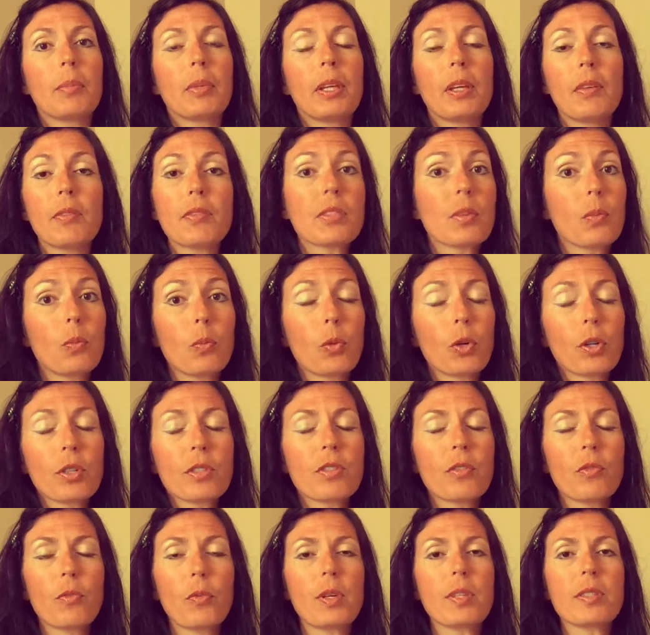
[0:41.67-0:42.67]
give some
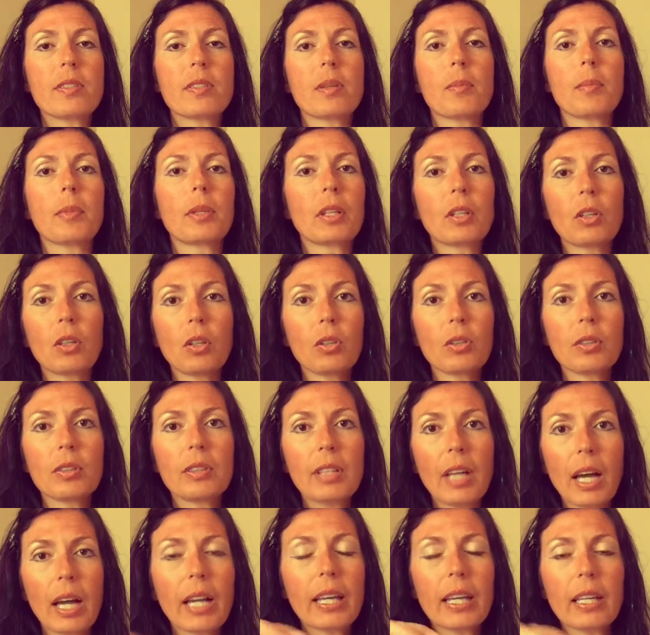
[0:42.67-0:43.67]
words of wisdom, a little
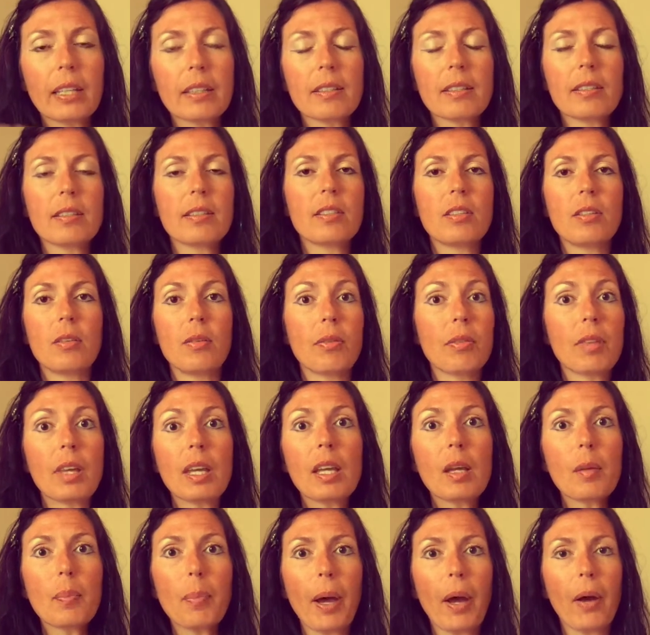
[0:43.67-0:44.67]
nugget to
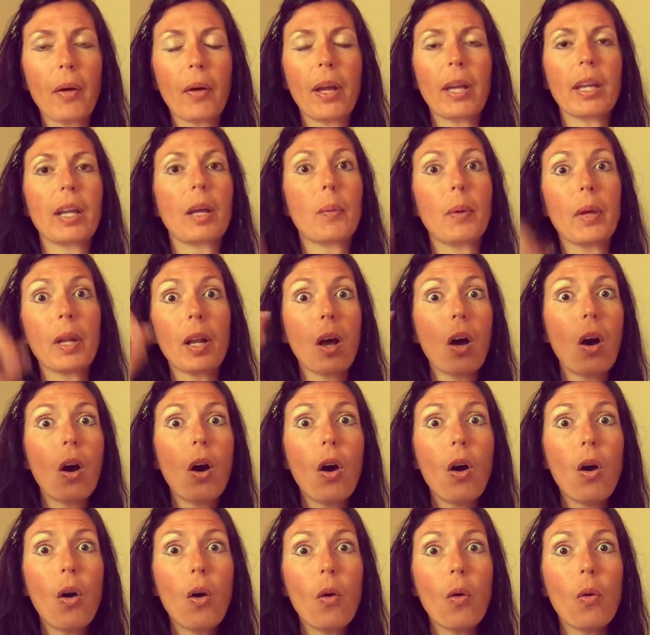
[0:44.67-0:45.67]
think about, and I went,
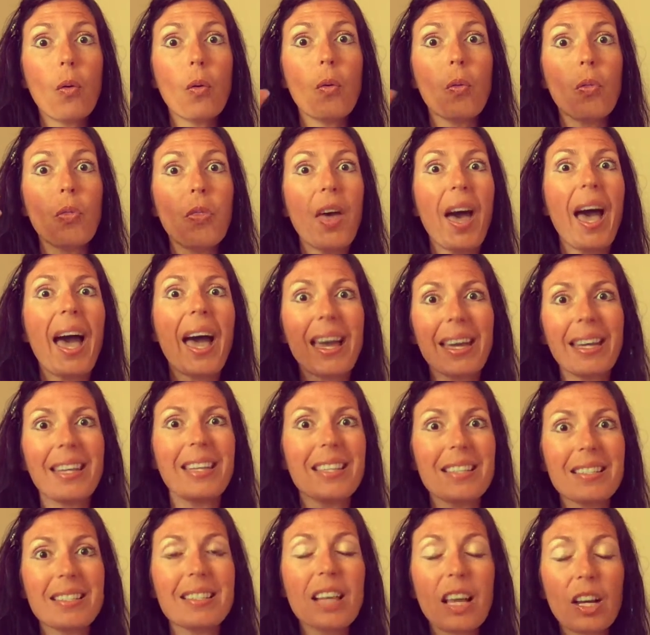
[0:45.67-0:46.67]
oh, that
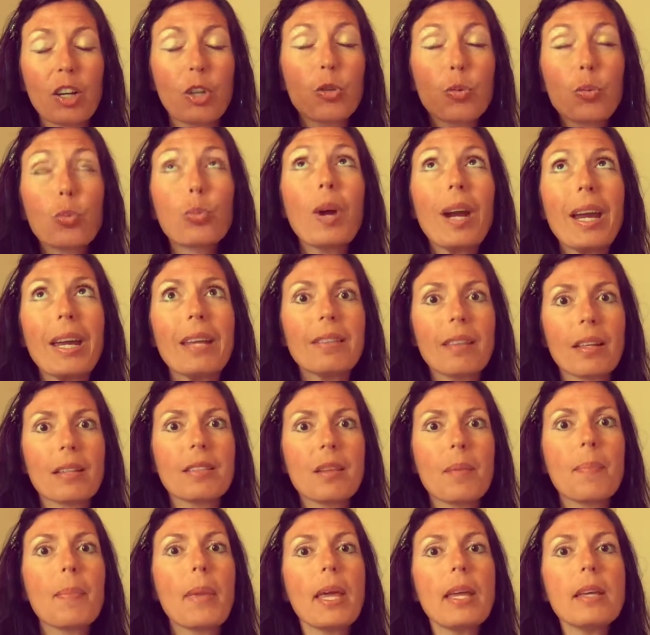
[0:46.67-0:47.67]
is great,
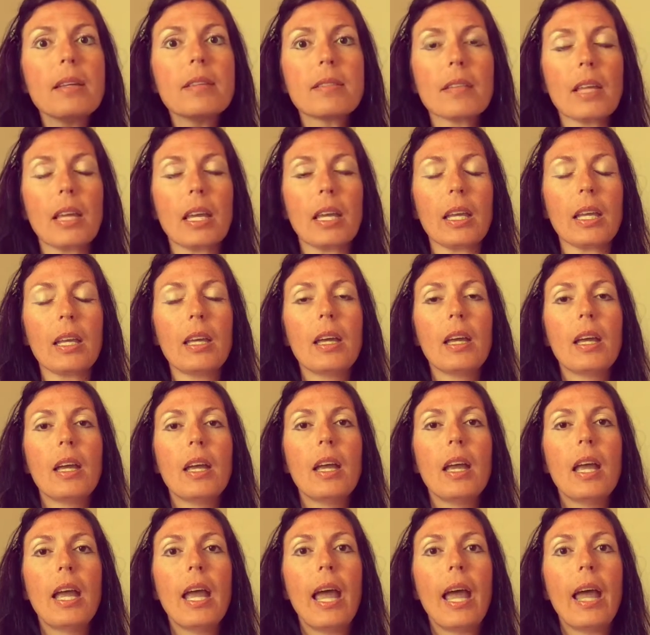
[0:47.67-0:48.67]
that's amazing.
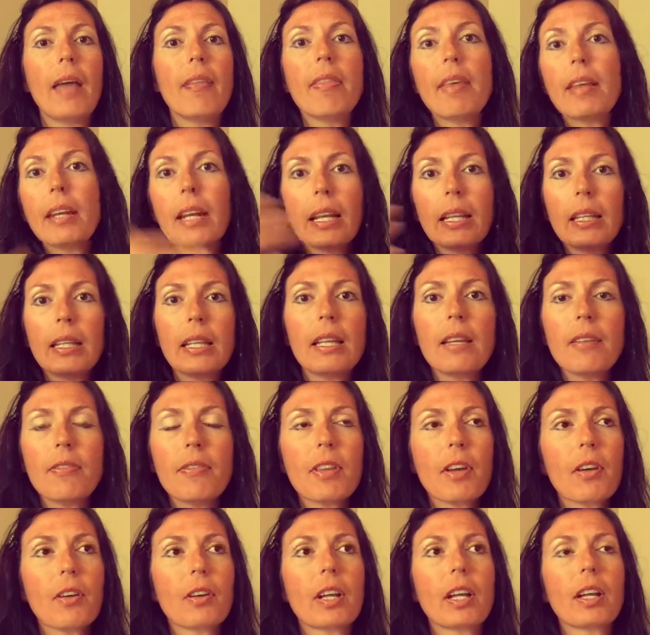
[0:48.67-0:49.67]
And then I
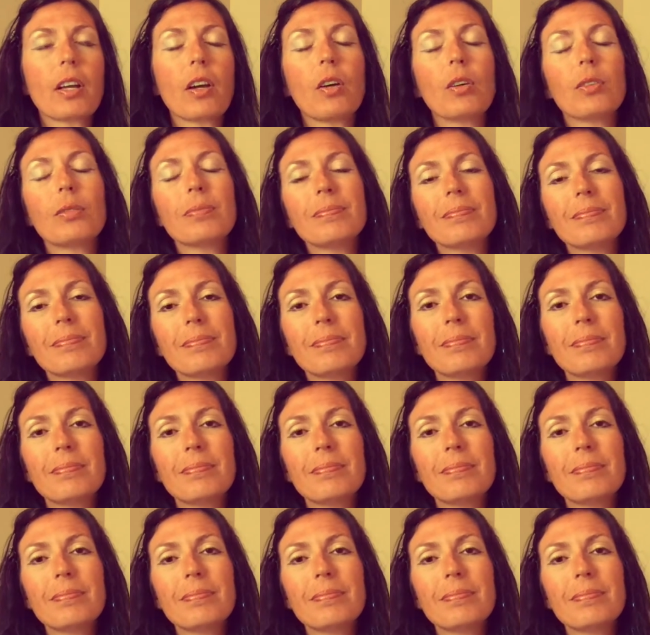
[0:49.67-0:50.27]
leave there and I go,